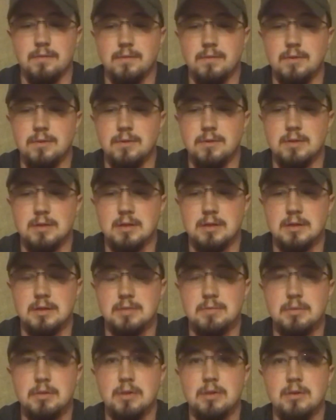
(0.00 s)
use it as
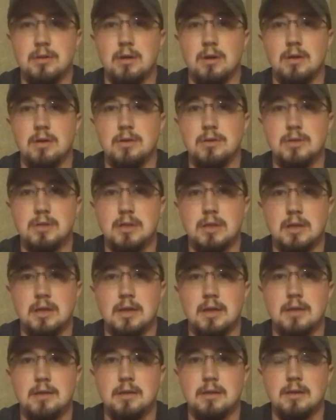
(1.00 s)
some good knowledge and get
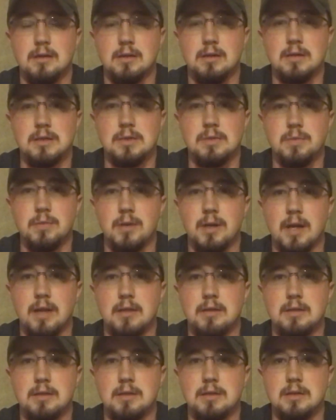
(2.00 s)
out there and get some
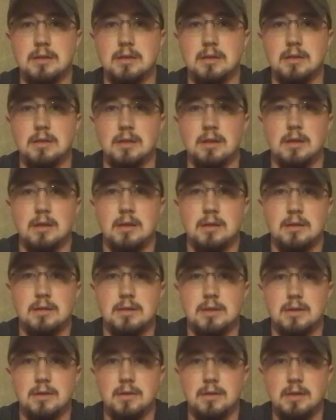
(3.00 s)
practice in.
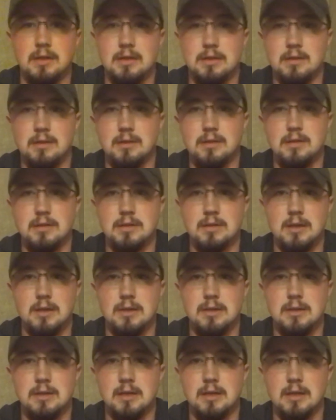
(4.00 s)
Until then,
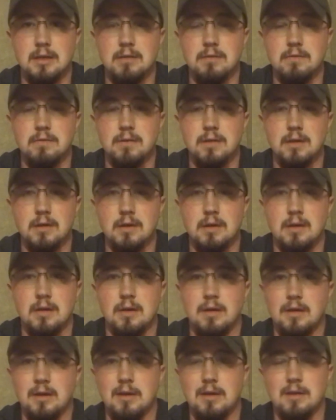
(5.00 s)
stay safe
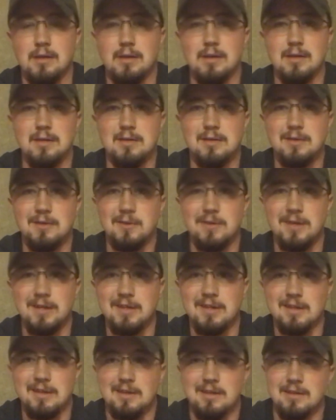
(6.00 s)
and get to know
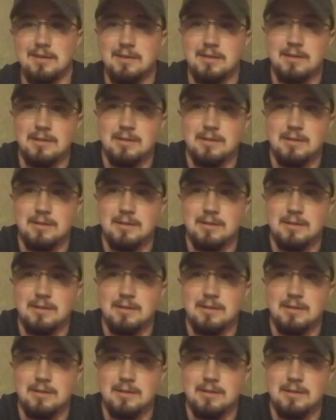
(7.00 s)
that gun.